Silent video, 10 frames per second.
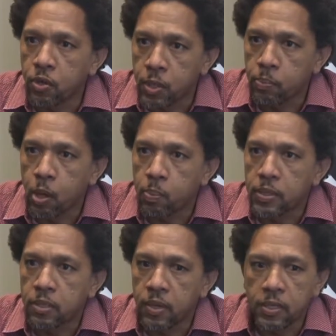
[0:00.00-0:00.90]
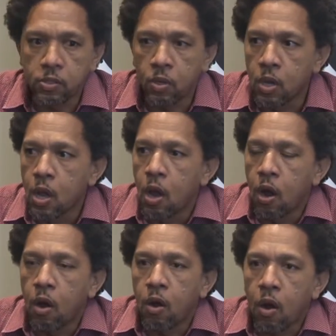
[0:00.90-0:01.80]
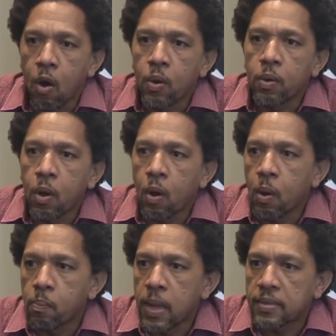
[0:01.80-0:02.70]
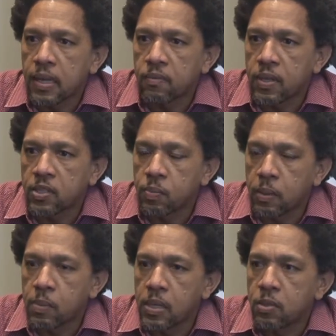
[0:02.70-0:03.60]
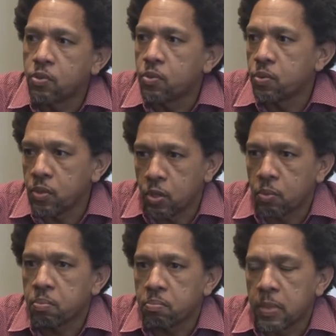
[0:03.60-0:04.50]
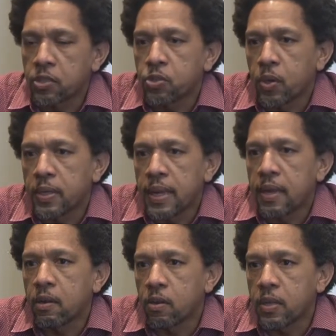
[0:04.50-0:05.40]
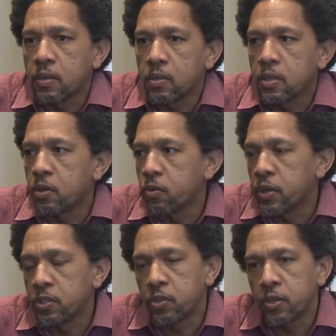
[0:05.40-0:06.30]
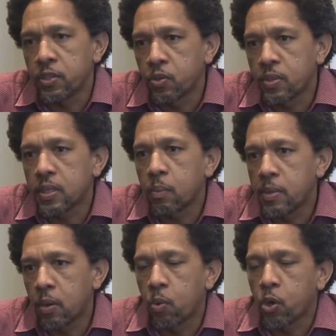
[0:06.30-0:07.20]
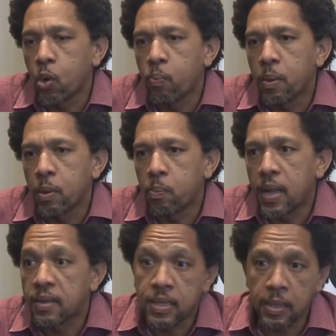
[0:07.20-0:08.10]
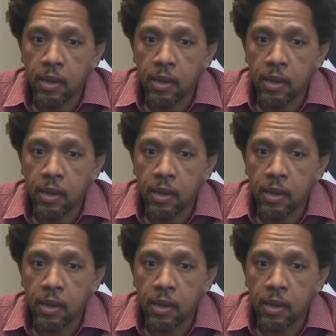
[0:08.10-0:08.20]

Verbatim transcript: on their property right so our, our, our best advice might be to you know make sure and get early to their to their insurance company and work out payment plans